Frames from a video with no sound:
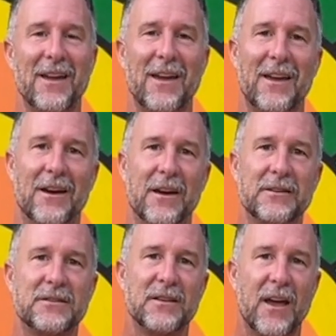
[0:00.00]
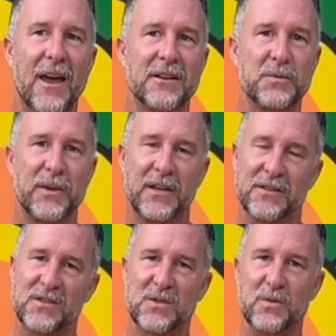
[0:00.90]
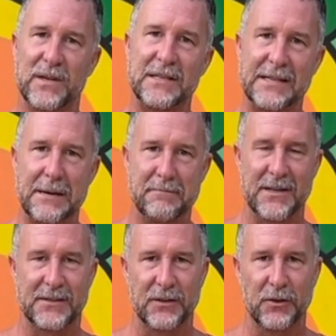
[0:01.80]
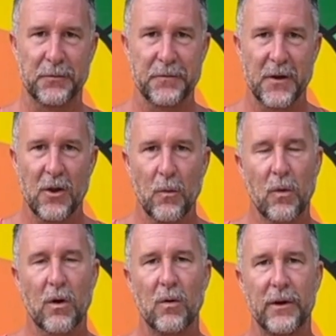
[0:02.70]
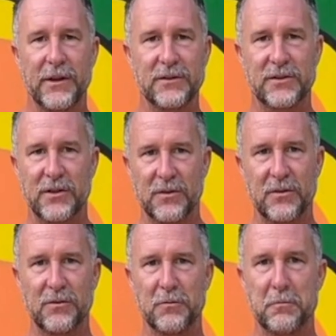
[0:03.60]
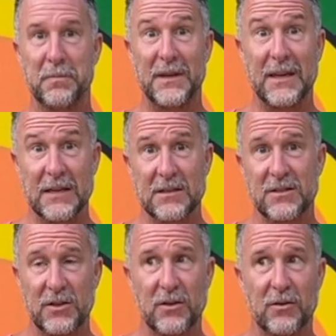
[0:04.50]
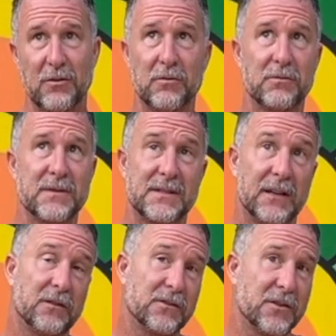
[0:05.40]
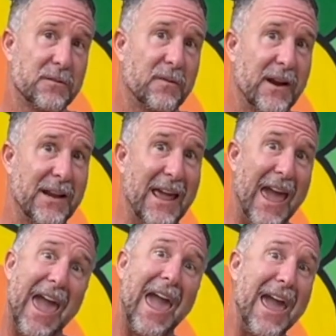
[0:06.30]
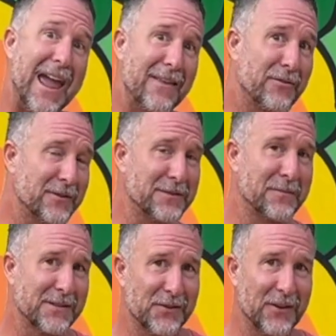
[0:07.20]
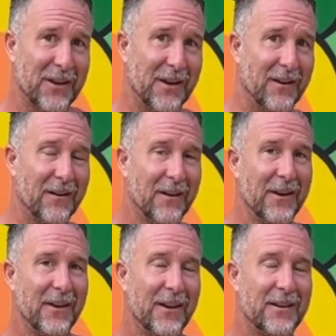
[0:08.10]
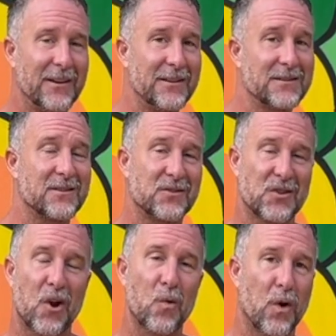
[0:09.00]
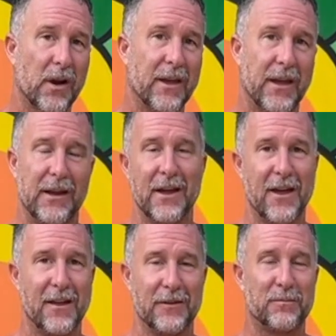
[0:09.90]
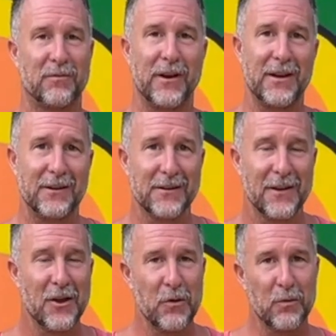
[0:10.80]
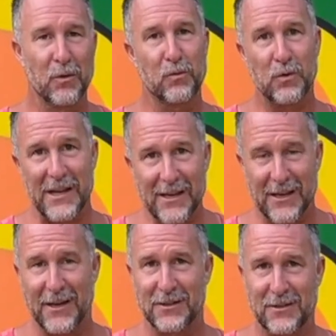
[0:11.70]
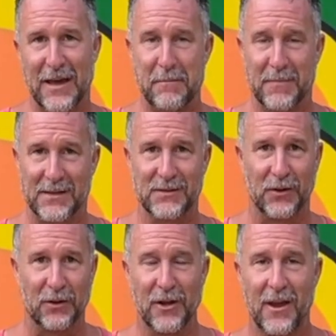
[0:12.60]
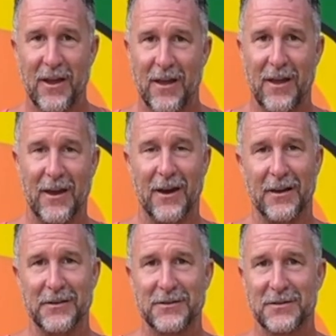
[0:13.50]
And as we can squeeze that muscle, we're going to begin to signal to the brain, hey, there's a muscle here. It needs to start working, and the brain will reconnect to that muscle, and